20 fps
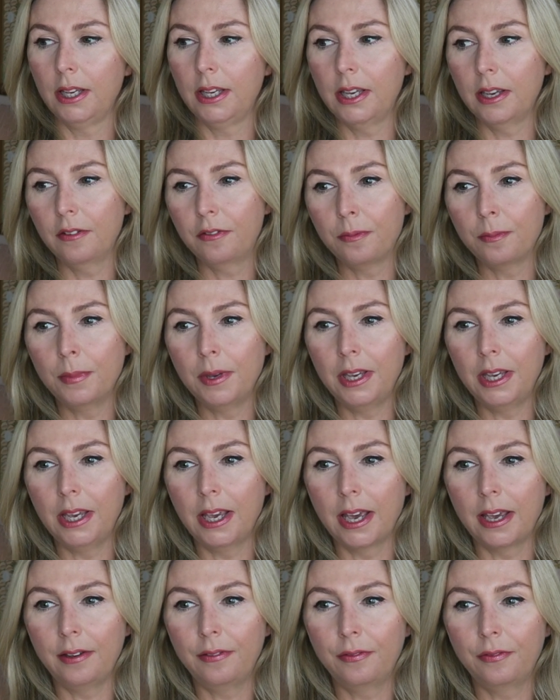give
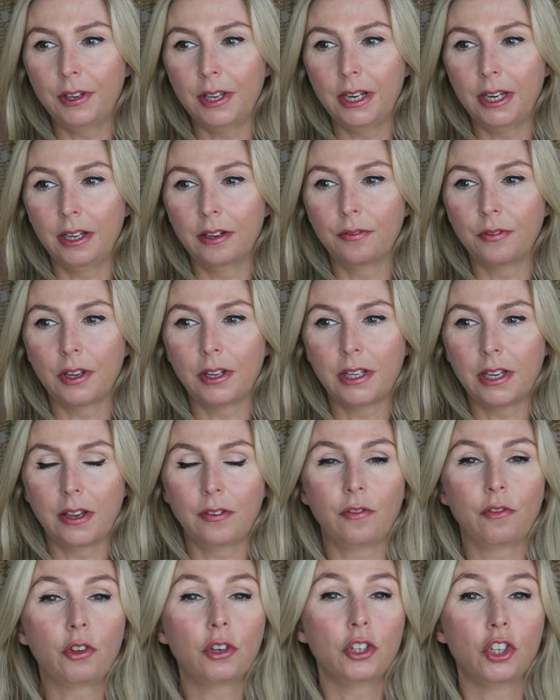me a feeling of,
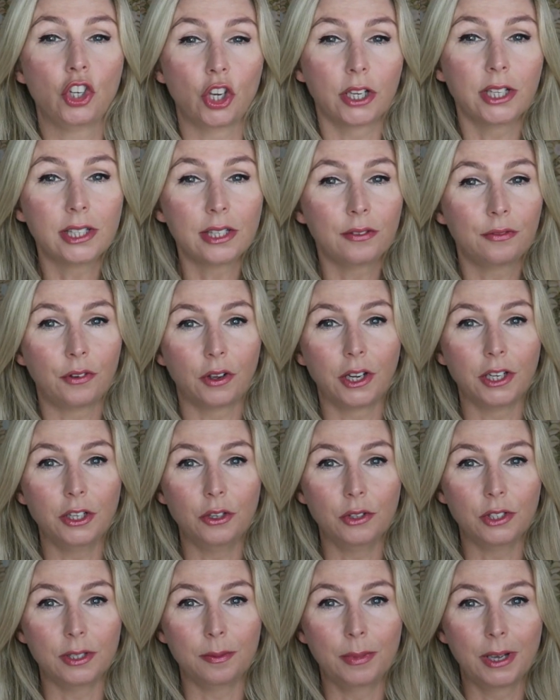I've got to justify
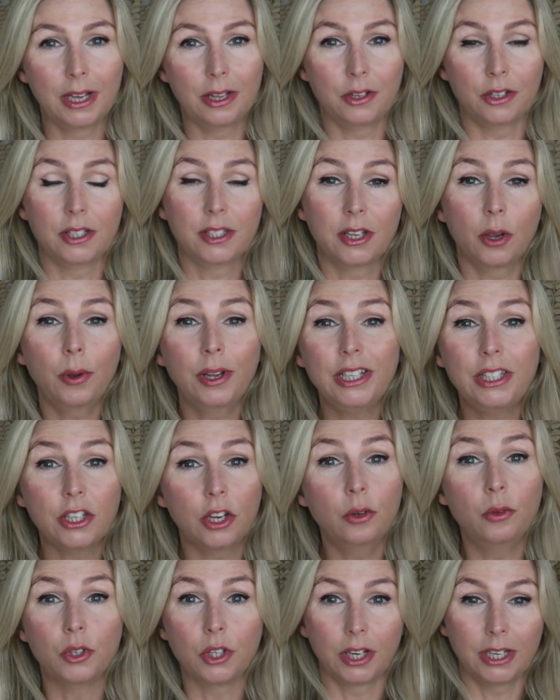using powder, so I
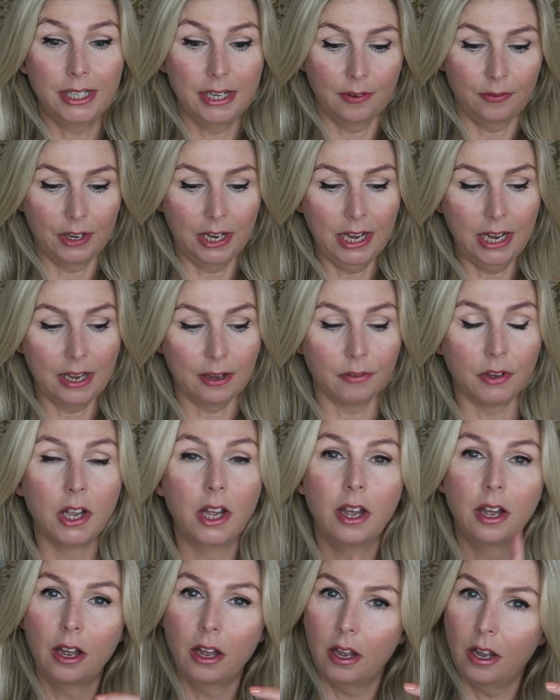never have,
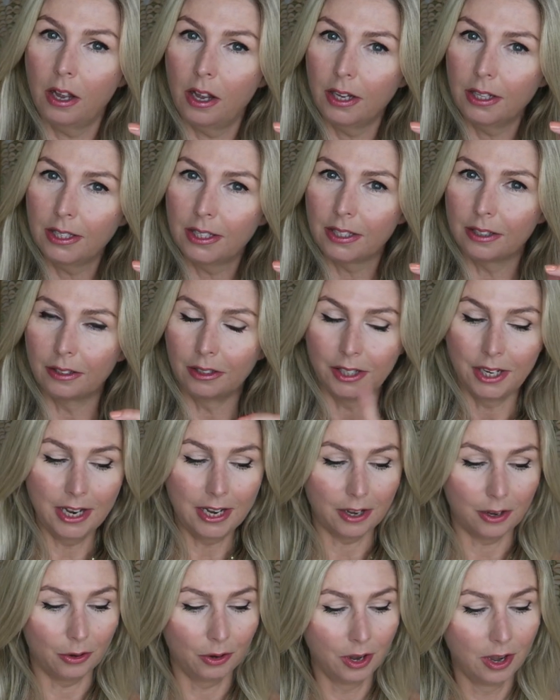until
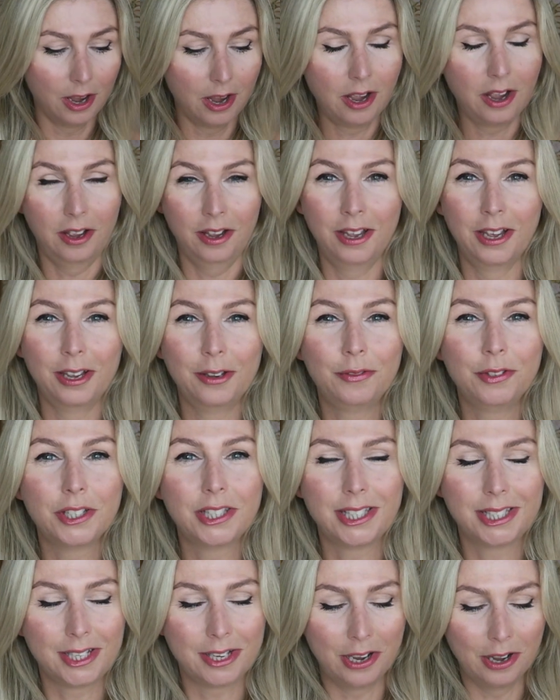now. I've
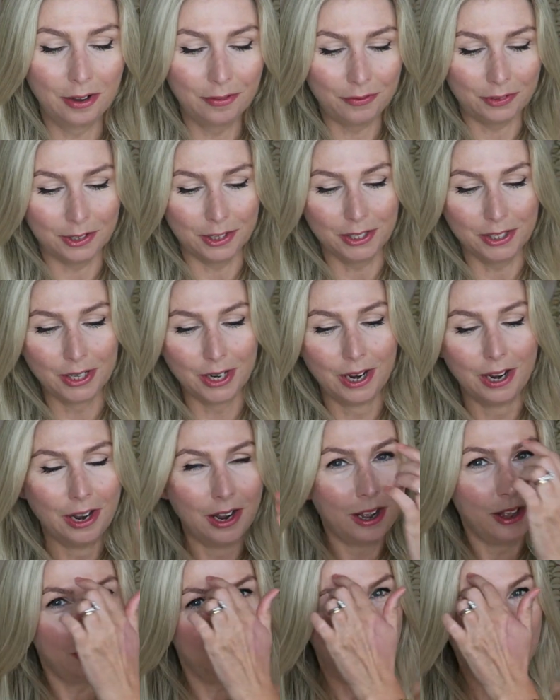discovered
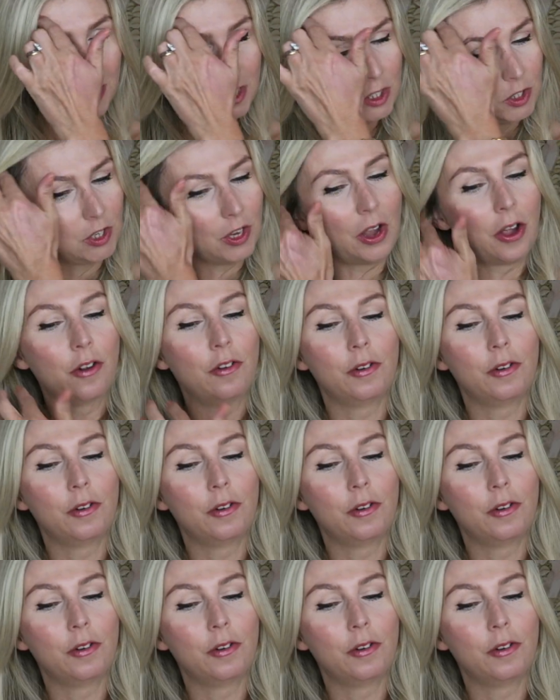this